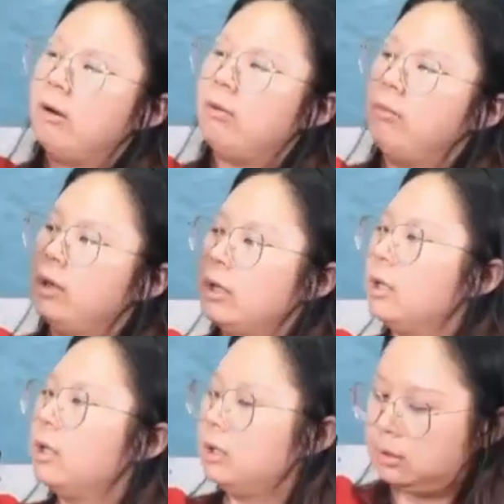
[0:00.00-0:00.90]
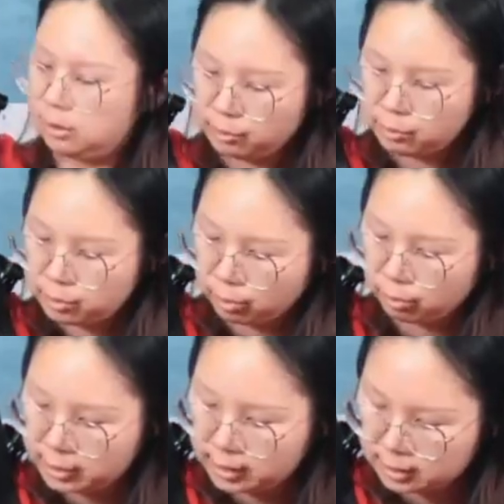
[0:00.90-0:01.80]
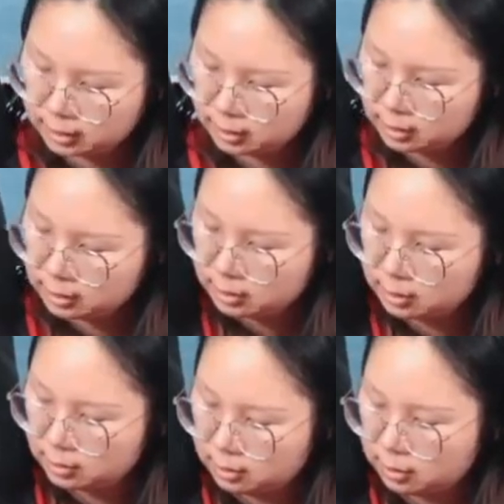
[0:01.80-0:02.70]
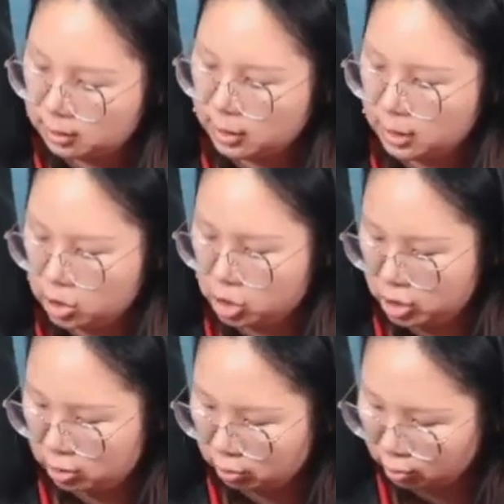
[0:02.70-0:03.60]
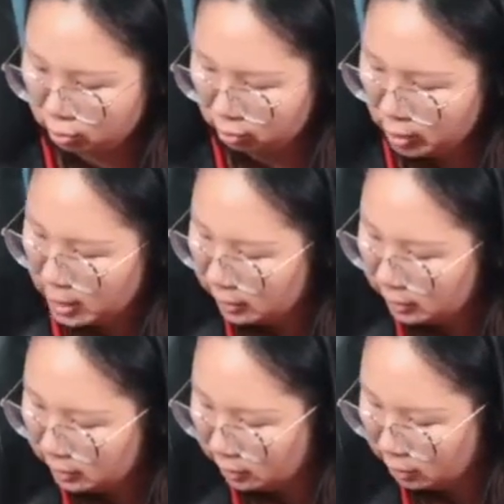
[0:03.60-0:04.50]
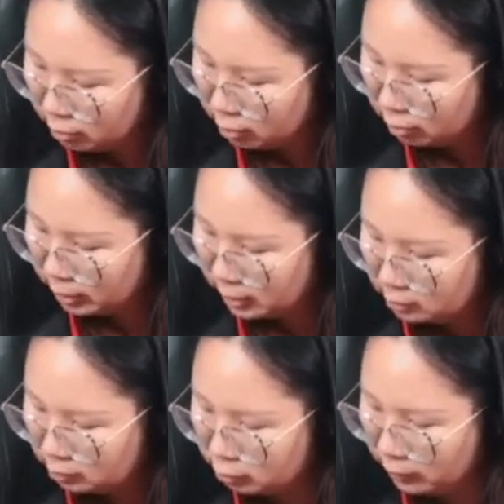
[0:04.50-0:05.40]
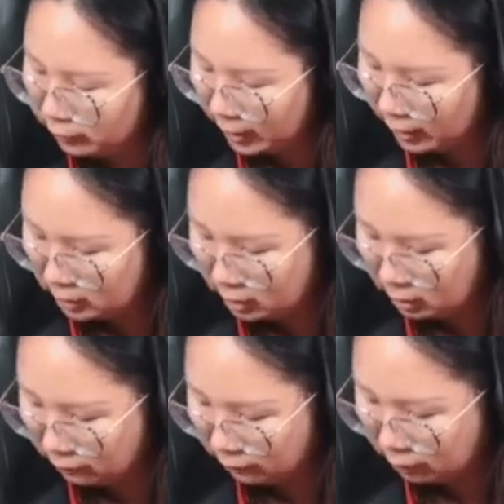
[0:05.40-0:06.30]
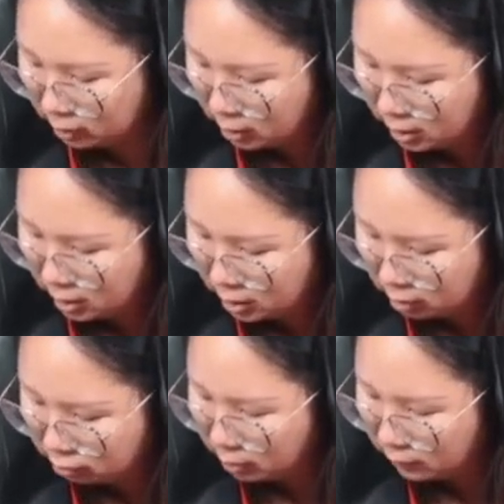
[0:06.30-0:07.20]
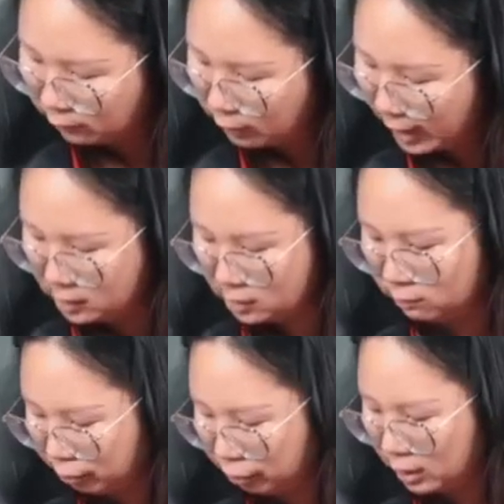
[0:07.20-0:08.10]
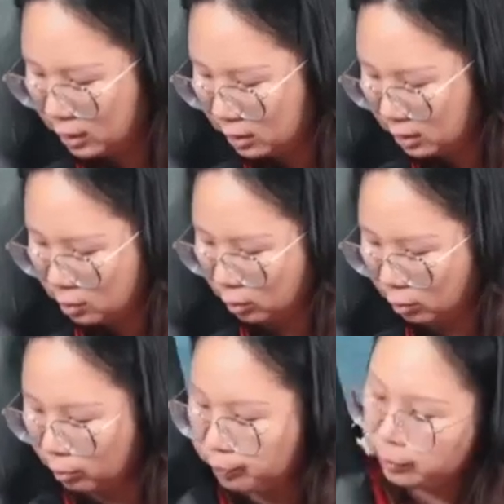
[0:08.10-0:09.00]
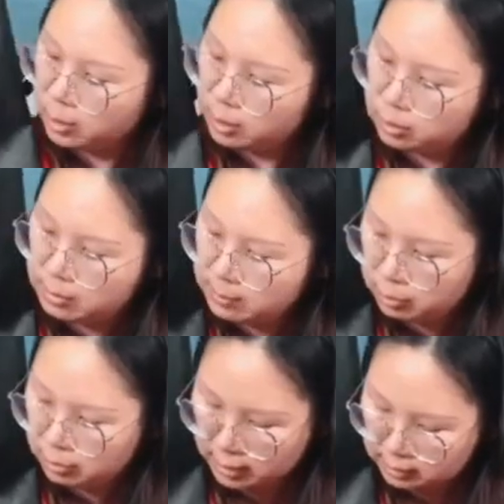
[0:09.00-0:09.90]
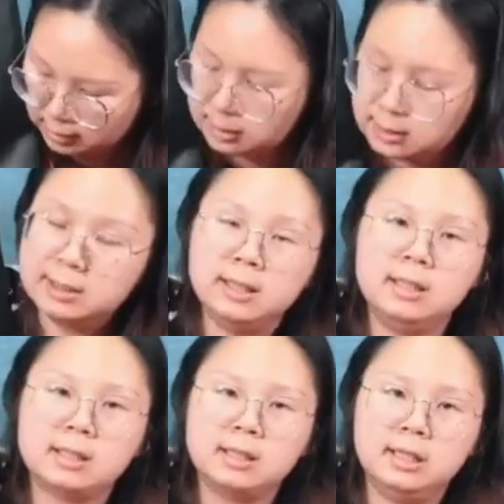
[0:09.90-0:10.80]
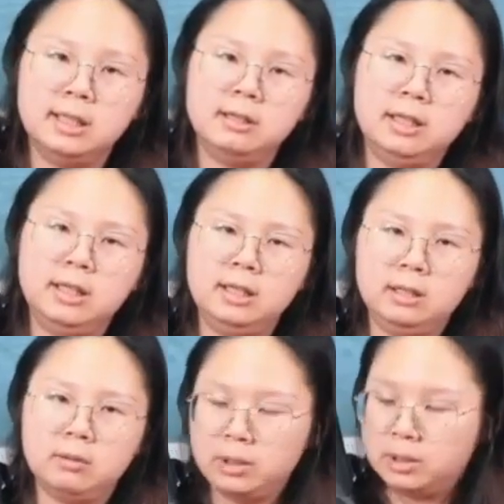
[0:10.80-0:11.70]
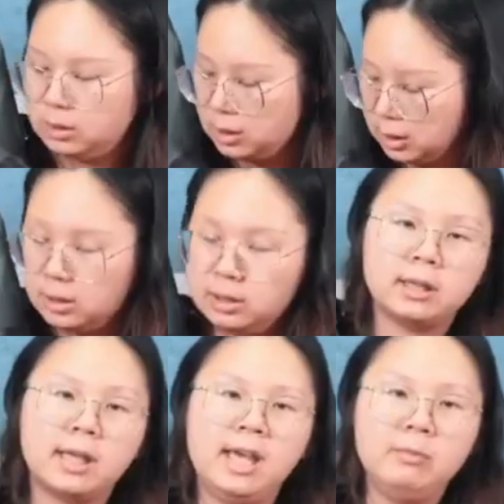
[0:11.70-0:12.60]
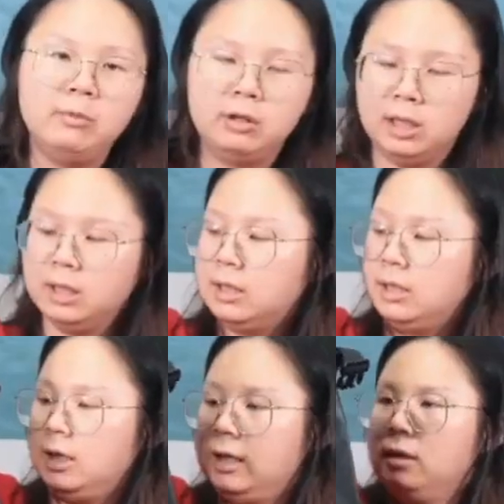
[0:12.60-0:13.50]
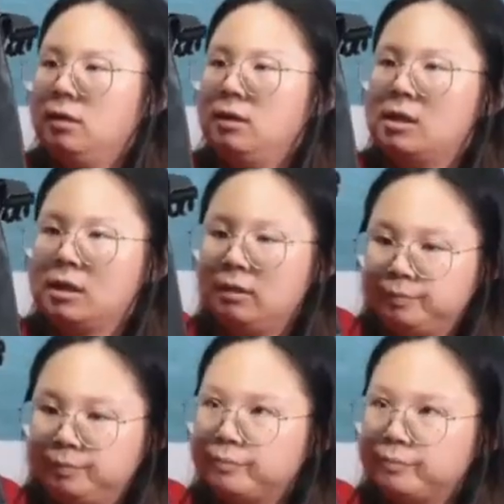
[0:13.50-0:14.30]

our logo here large logo and the logo is reflective it's reflective print so maybe you guys can see it clearly in the win in the camera and um,